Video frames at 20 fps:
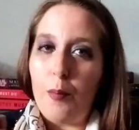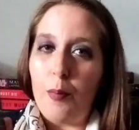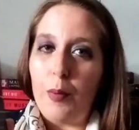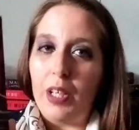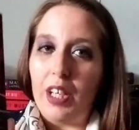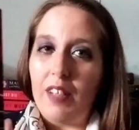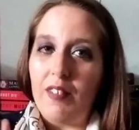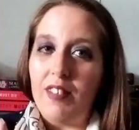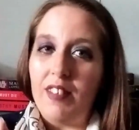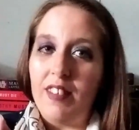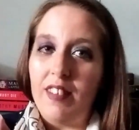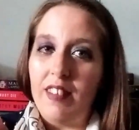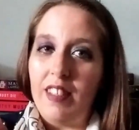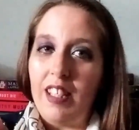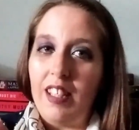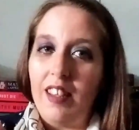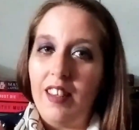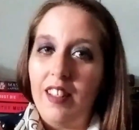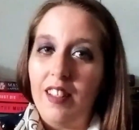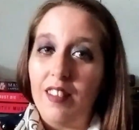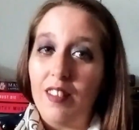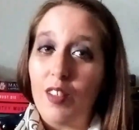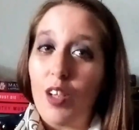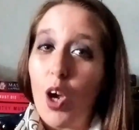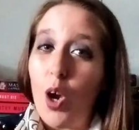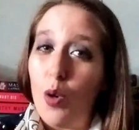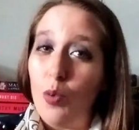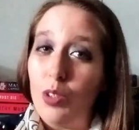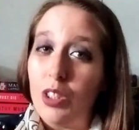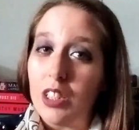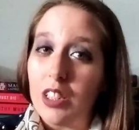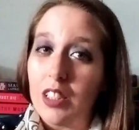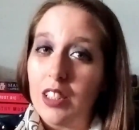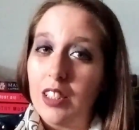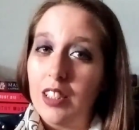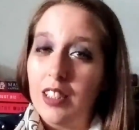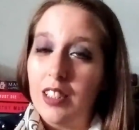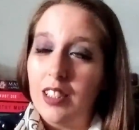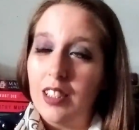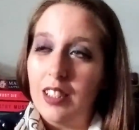but I've seen this coat
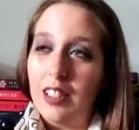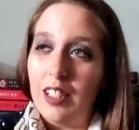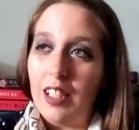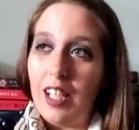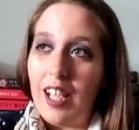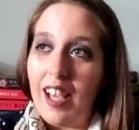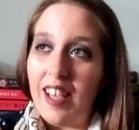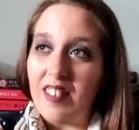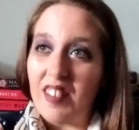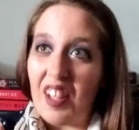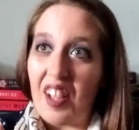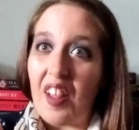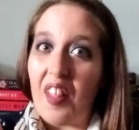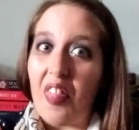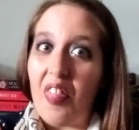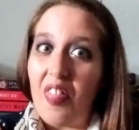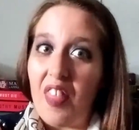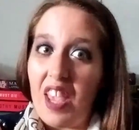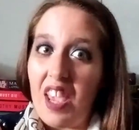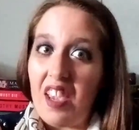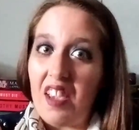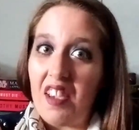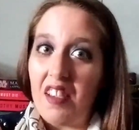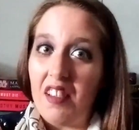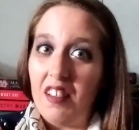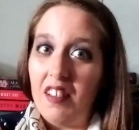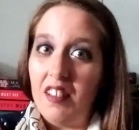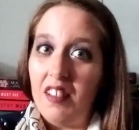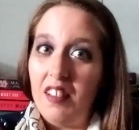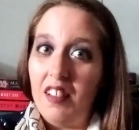as like a thing.